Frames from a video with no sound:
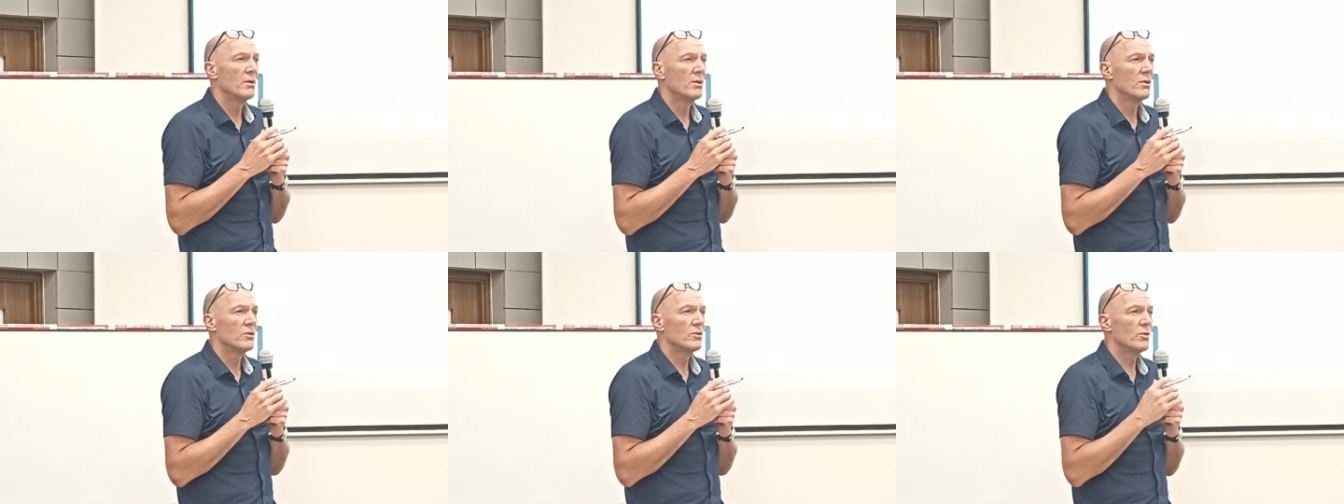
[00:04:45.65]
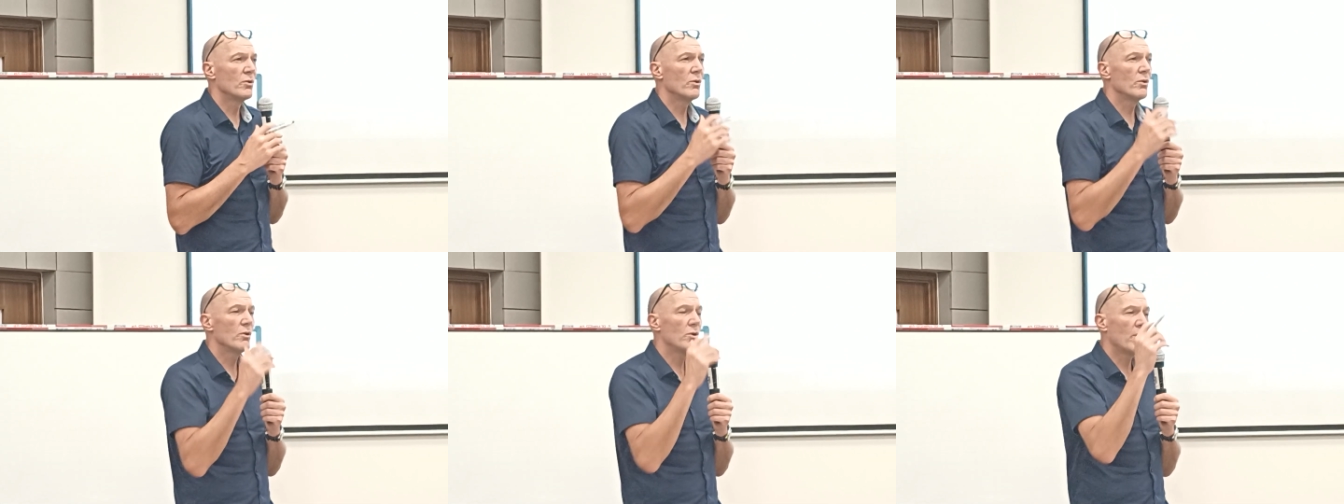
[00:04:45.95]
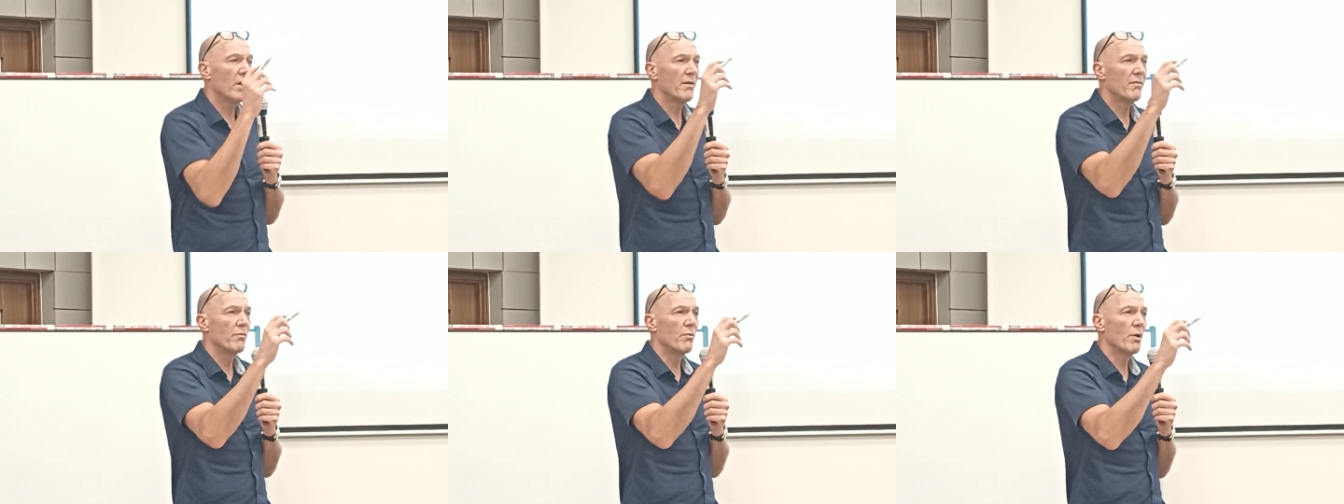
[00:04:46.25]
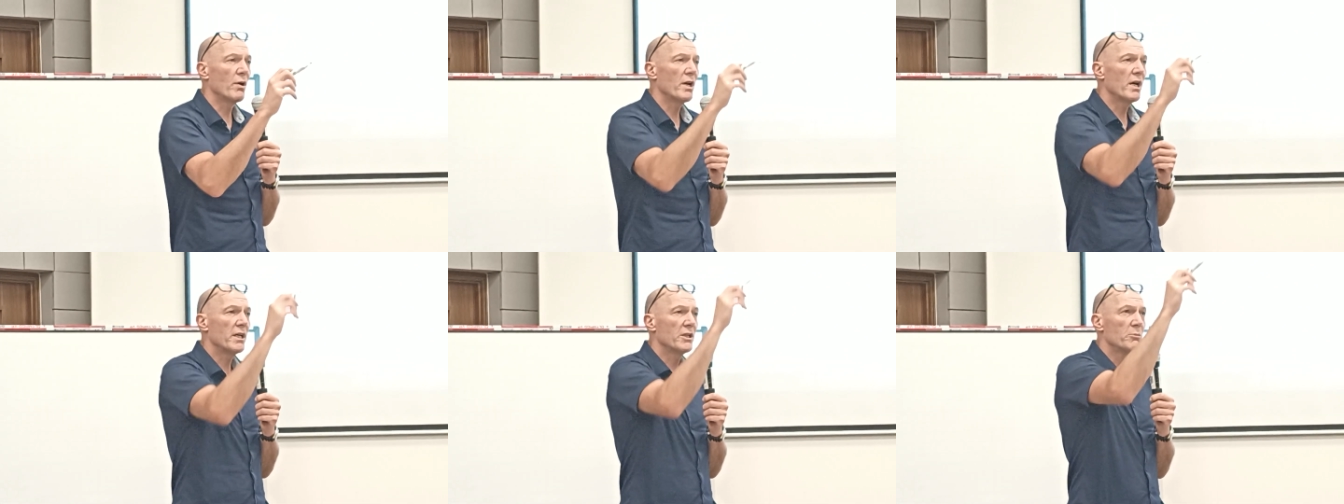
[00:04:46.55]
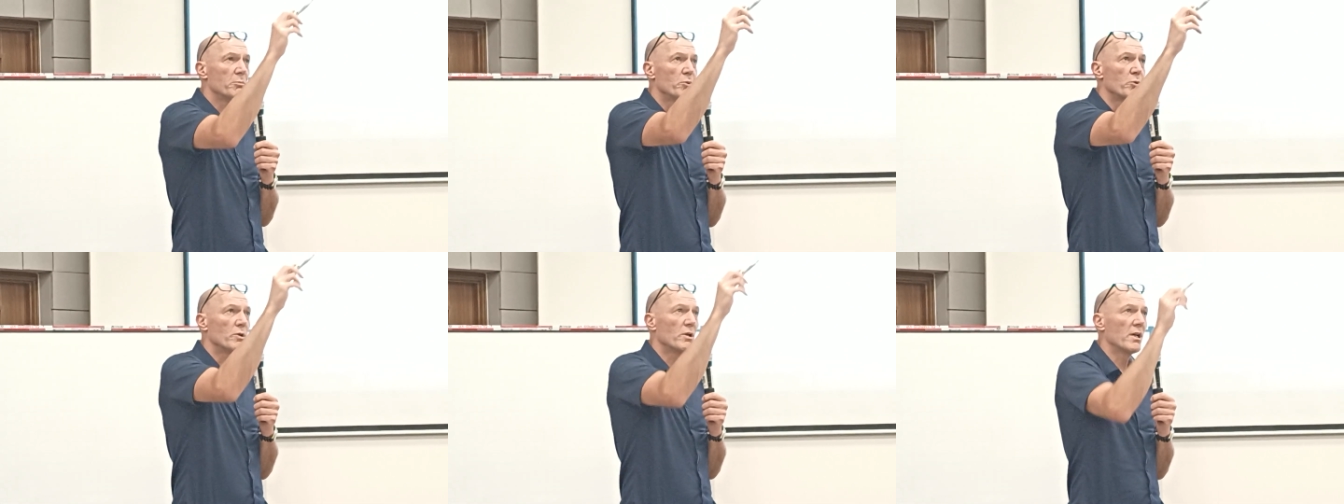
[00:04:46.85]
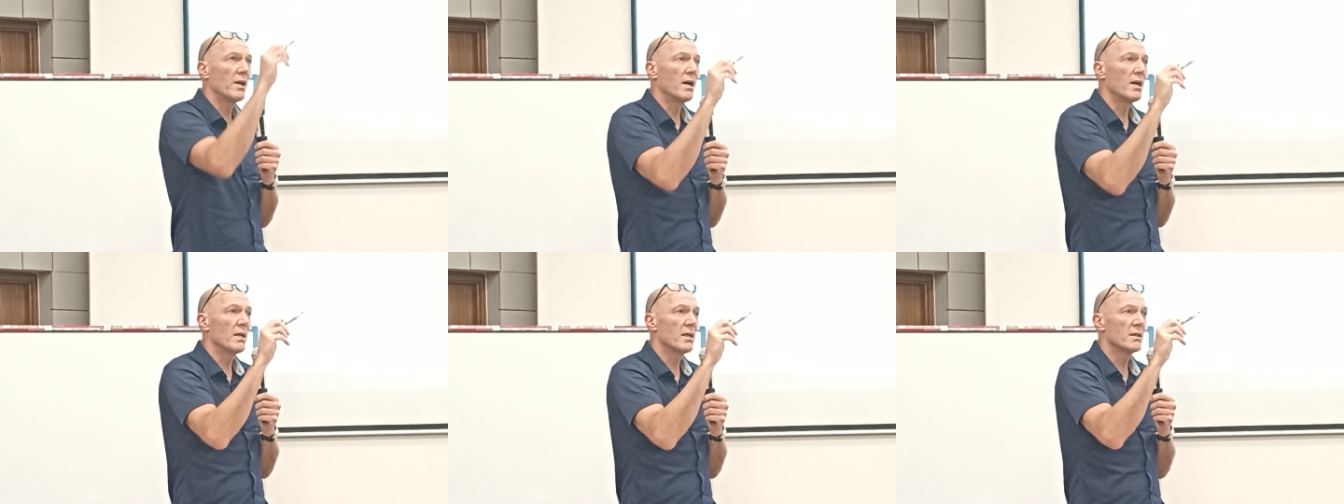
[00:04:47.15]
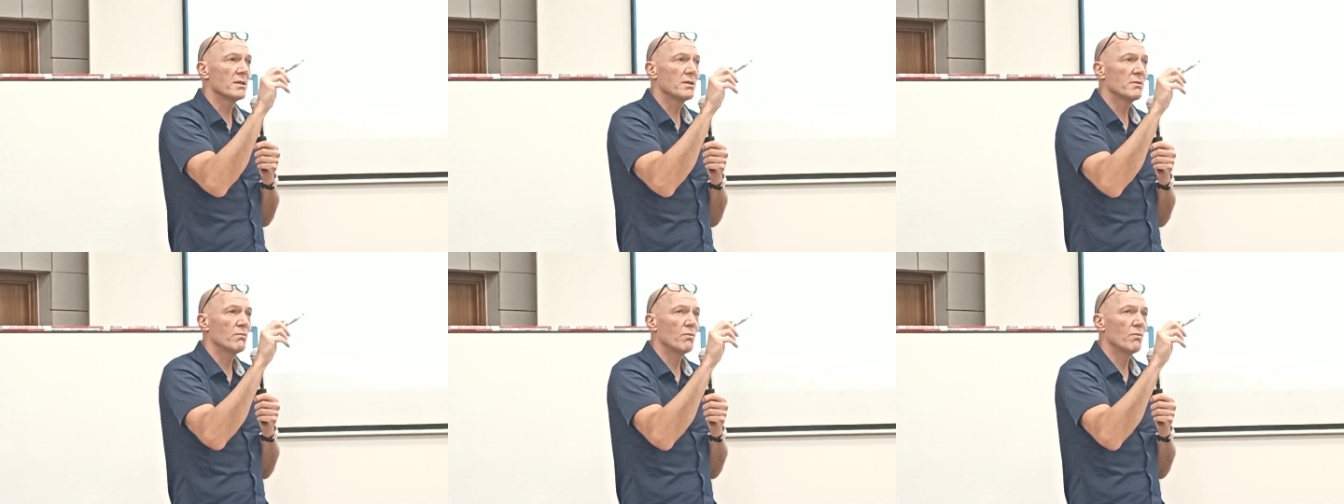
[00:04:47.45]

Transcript: So you have one attribute class,